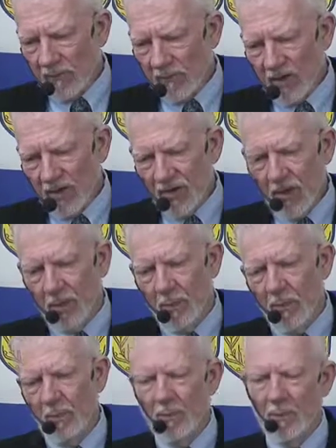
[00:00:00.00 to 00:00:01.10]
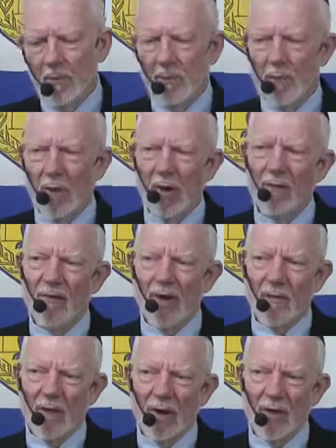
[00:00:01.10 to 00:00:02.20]
So the
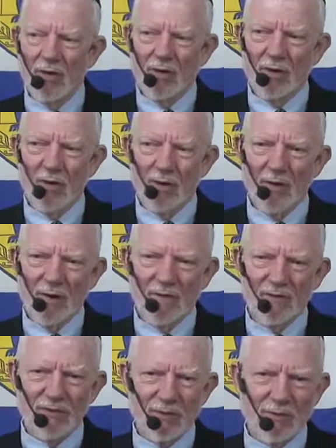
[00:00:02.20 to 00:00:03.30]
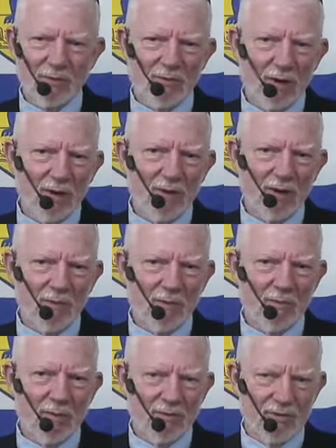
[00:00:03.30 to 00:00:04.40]
perfect picture of prophecy was broken when
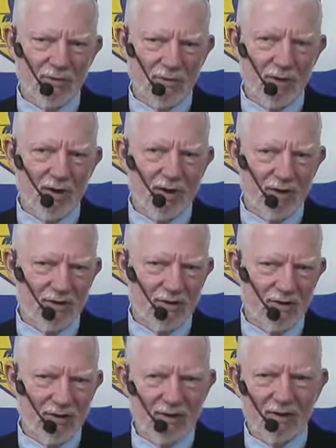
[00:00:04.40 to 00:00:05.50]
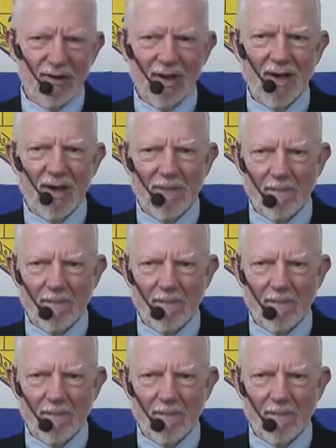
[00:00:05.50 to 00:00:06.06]
Moses struck it the second time.